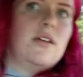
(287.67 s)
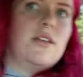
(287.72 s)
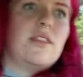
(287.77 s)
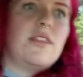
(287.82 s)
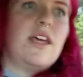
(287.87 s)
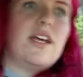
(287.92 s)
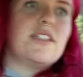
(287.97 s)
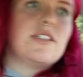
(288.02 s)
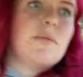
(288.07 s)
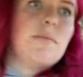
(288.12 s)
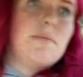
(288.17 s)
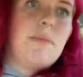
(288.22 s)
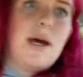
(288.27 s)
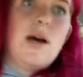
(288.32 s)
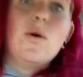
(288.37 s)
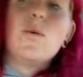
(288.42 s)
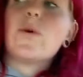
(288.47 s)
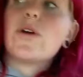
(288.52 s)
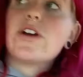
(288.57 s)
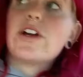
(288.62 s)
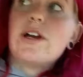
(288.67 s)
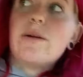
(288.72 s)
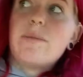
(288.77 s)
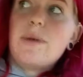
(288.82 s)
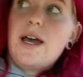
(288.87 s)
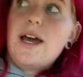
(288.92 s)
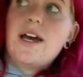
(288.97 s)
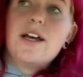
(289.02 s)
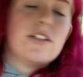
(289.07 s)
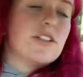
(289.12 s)
that's about where I'm
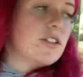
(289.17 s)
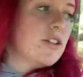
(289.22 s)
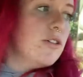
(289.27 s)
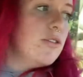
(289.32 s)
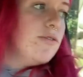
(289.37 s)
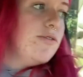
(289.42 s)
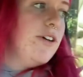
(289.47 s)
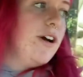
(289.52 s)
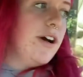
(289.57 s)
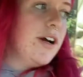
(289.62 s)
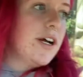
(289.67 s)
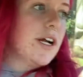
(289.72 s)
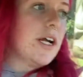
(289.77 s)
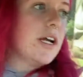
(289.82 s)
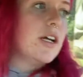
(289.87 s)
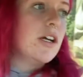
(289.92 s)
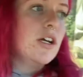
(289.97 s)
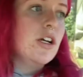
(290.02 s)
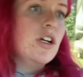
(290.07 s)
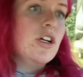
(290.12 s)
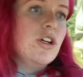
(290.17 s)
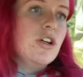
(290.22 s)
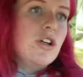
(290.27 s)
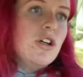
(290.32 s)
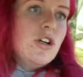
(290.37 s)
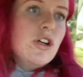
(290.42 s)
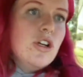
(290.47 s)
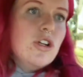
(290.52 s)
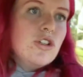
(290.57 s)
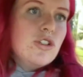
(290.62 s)
at so far.
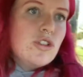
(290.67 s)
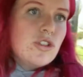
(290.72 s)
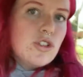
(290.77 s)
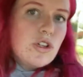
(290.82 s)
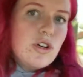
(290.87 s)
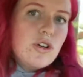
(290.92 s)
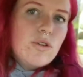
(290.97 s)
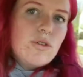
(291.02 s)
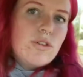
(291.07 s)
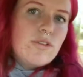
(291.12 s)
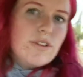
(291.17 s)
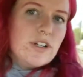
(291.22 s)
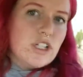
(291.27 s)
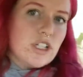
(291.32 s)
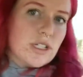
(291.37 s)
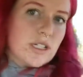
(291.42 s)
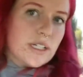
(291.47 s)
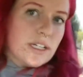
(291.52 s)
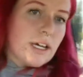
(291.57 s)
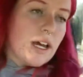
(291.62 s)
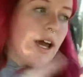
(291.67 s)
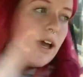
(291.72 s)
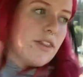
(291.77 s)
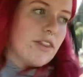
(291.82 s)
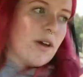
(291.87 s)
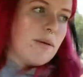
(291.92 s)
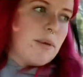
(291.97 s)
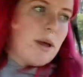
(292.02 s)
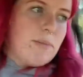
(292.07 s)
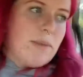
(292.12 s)
So originally I
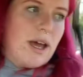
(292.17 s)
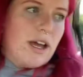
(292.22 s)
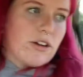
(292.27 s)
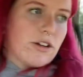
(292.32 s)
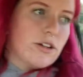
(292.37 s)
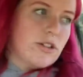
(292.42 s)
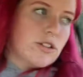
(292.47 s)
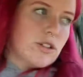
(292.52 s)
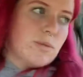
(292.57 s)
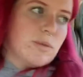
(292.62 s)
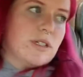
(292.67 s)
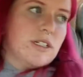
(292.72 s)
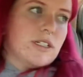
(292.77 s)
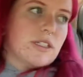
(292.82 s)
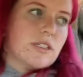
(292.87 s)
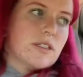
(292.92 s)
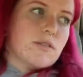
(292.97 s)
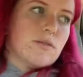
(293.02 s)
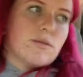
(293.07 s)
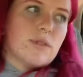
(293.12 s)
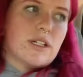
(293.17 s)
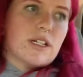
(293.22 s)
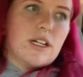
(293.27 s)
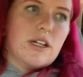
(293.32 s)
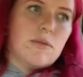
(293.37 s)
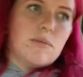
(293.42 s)
thought my macro splits were gonna